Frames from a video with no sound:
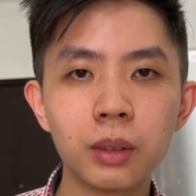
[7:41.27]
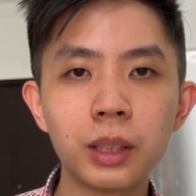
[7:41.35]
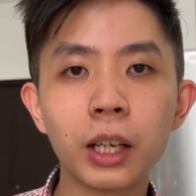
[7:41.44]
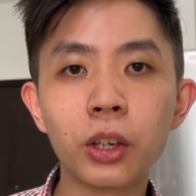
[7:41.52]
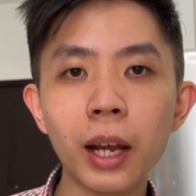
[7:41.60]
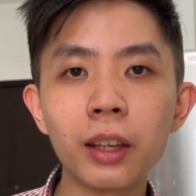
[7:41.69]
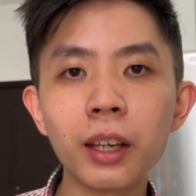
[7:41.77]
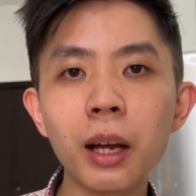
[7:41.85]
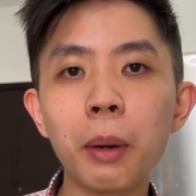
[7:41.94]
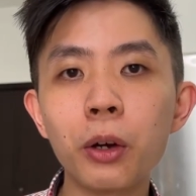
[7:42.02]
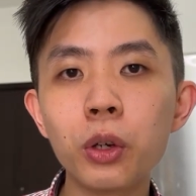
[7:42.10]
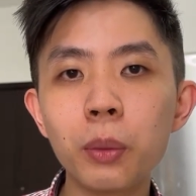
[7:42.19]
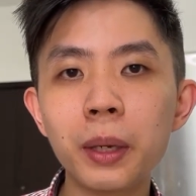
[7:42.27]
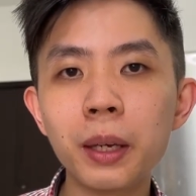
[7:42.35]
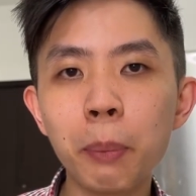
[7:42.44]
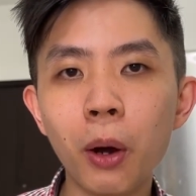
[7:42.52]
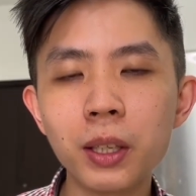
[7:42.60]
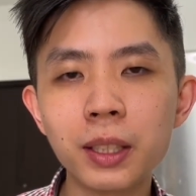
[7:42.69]
The great thing about
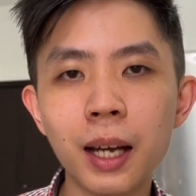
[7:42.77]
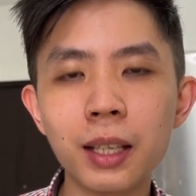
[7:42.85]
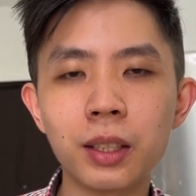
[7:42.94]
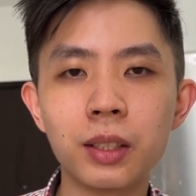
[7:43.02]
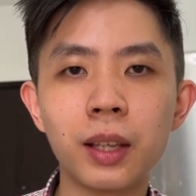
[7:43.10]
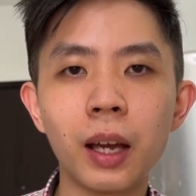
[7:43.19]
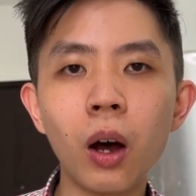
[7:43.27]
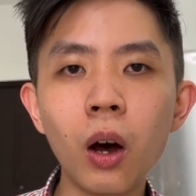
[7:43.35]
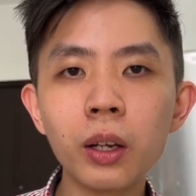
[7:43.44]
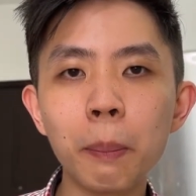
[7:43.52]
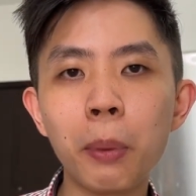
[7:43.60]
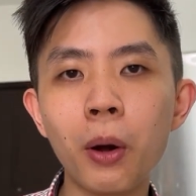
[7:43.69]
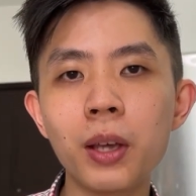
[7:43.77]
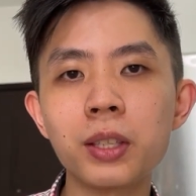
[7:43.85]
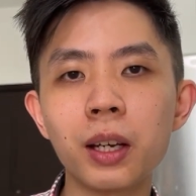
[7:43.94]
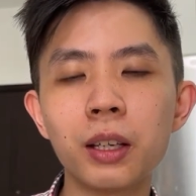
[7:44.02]
UOB points cards is that all the points